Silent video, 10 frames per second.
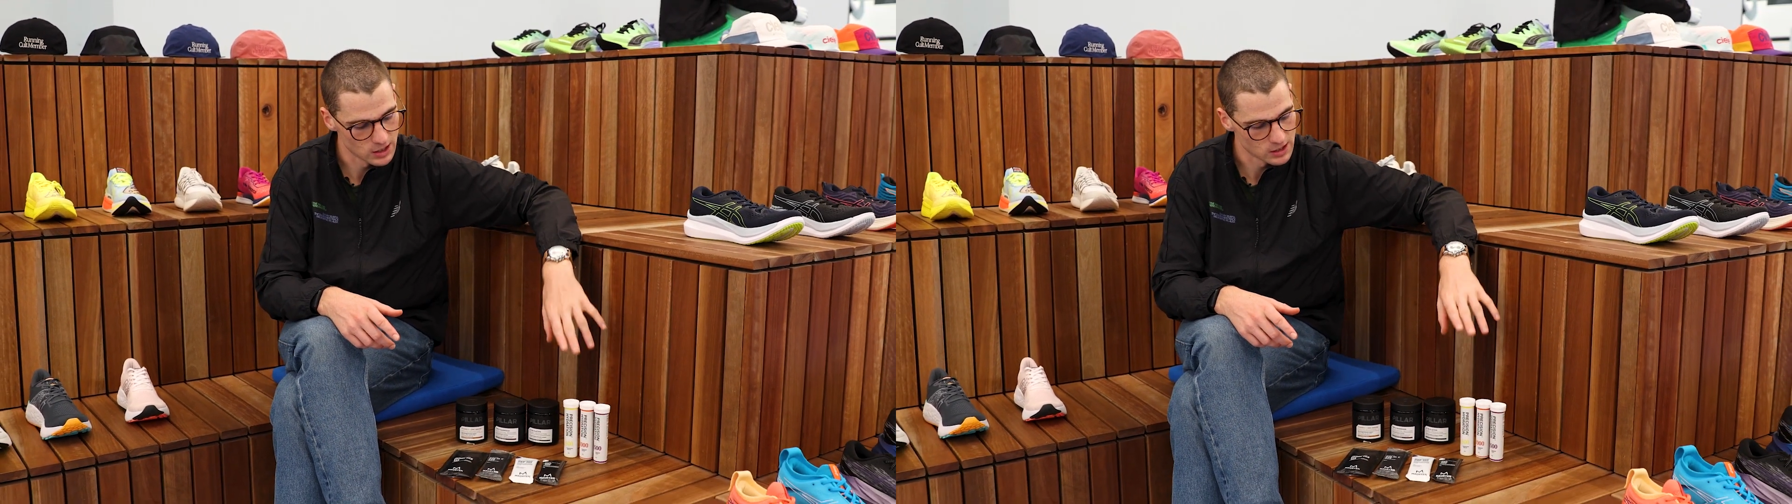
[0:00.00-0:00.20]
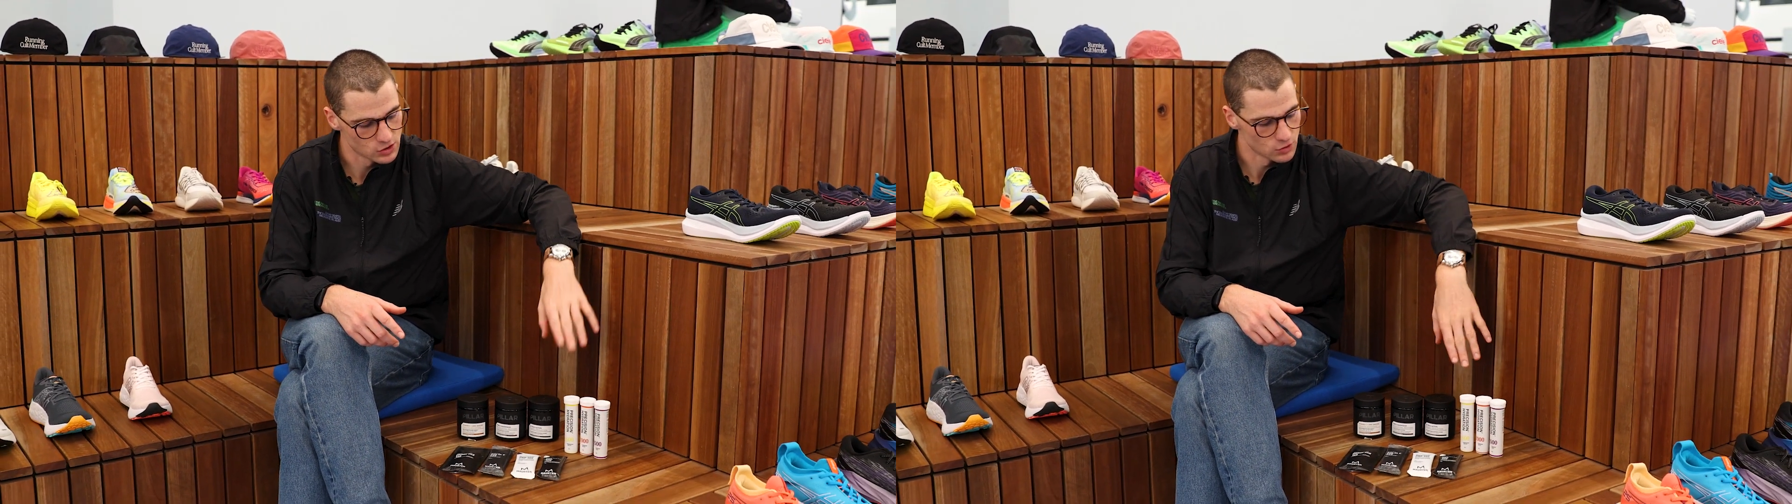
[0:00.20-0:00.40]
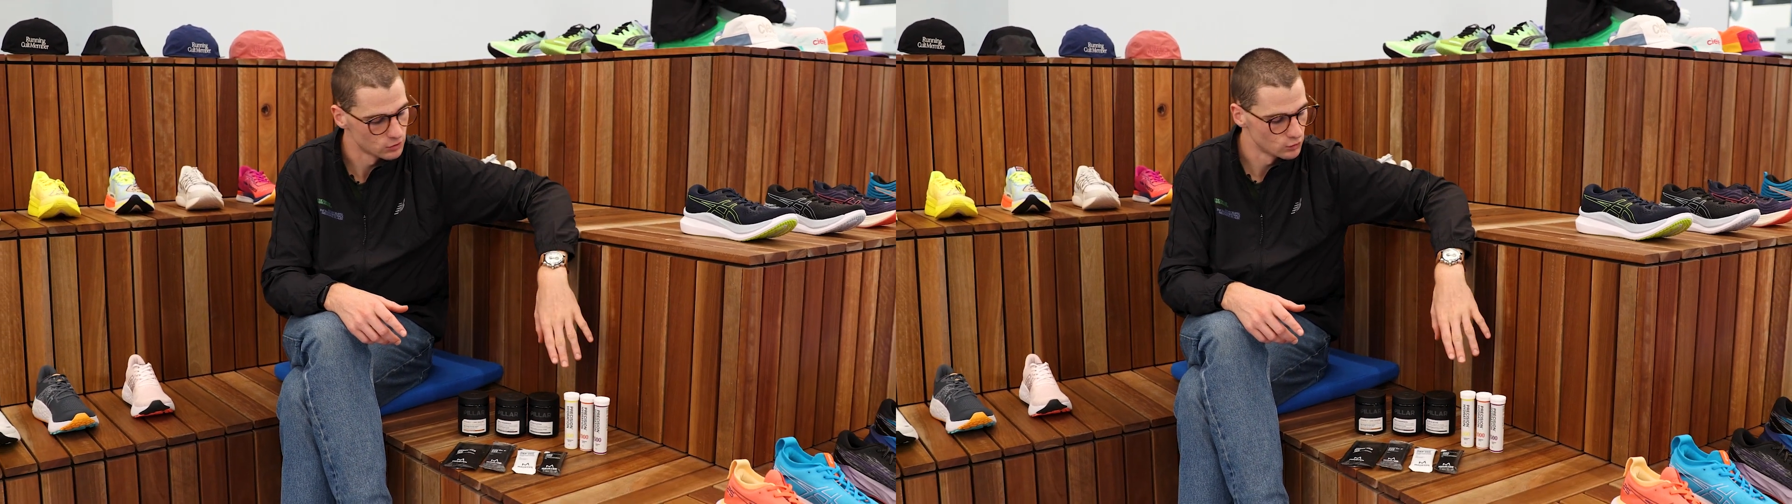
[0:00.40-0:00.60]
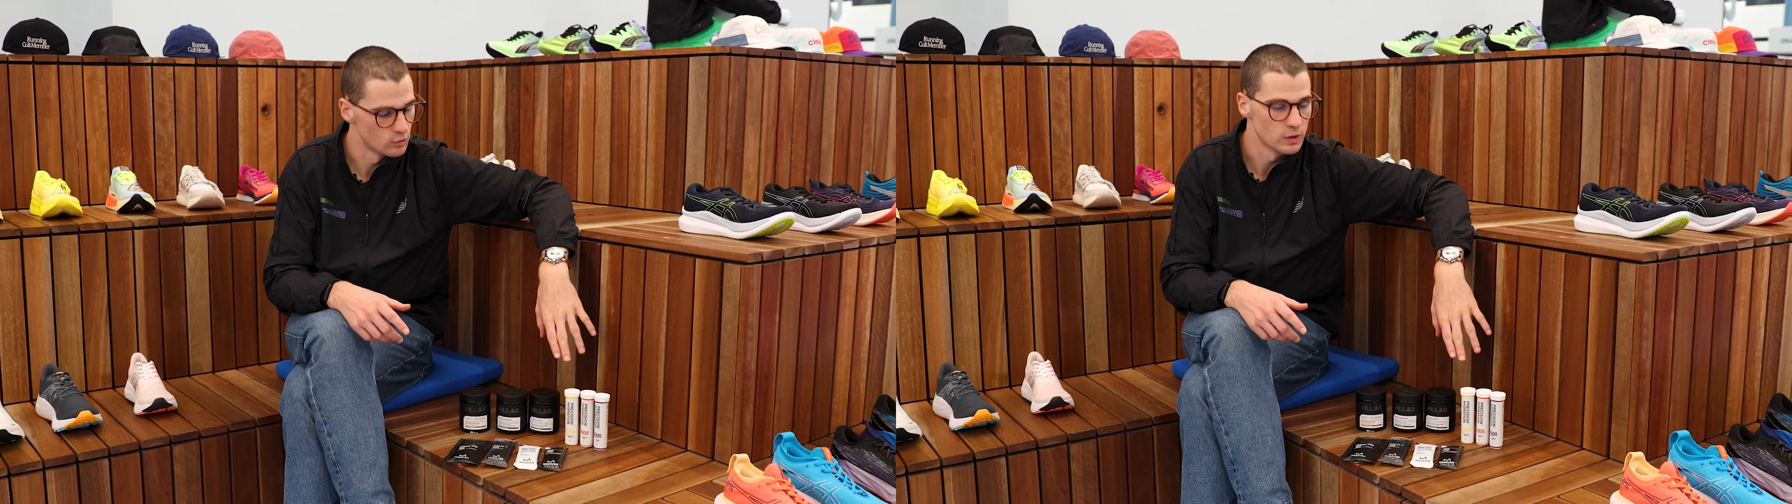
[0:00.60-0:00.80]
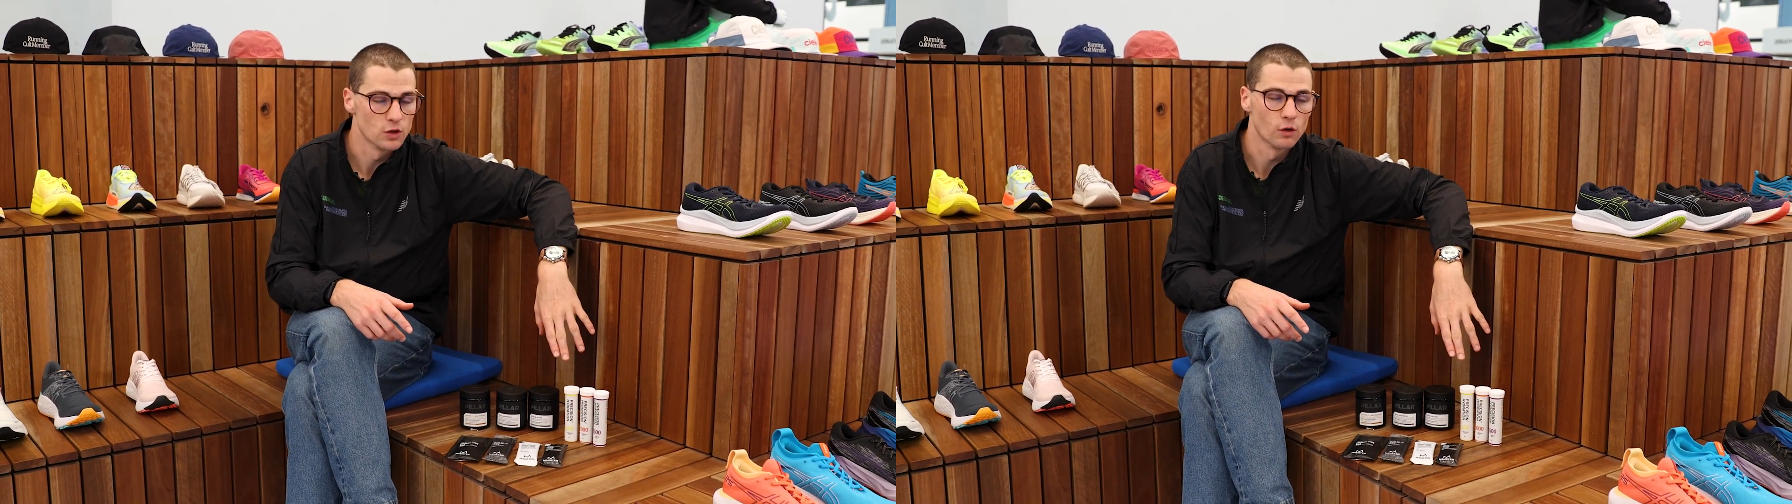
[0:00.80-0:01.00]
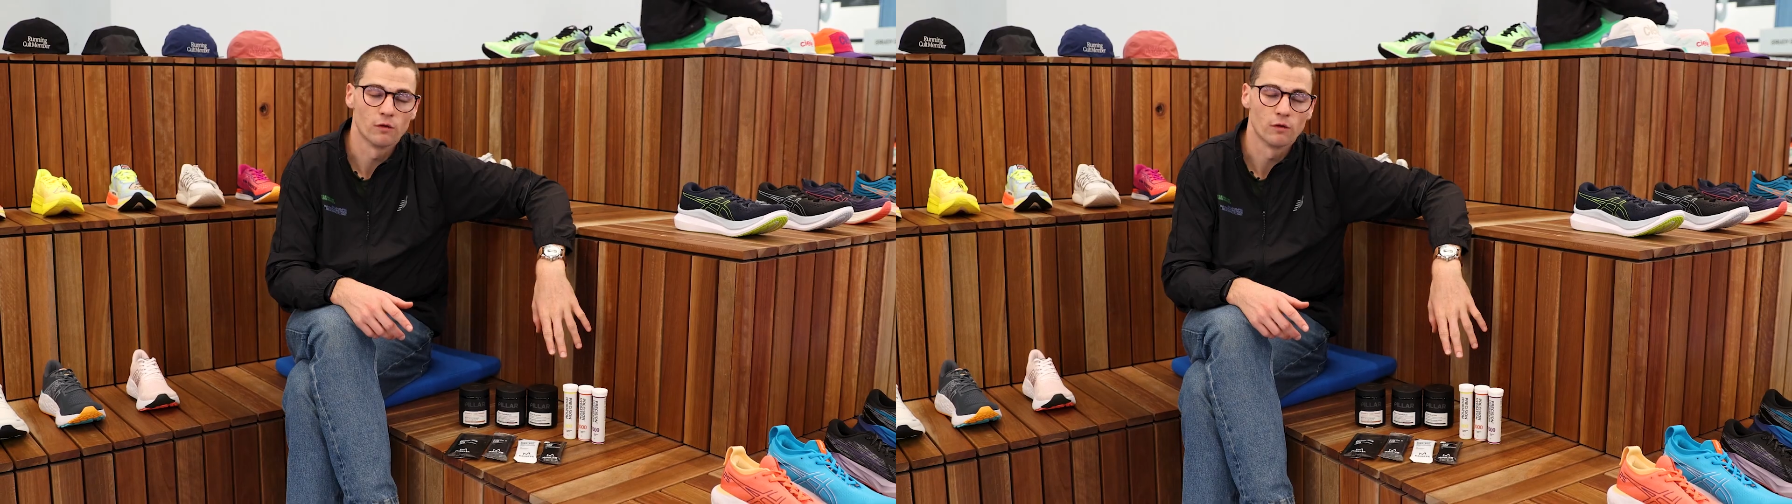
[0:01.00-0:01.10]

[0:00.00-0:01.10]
is your would be your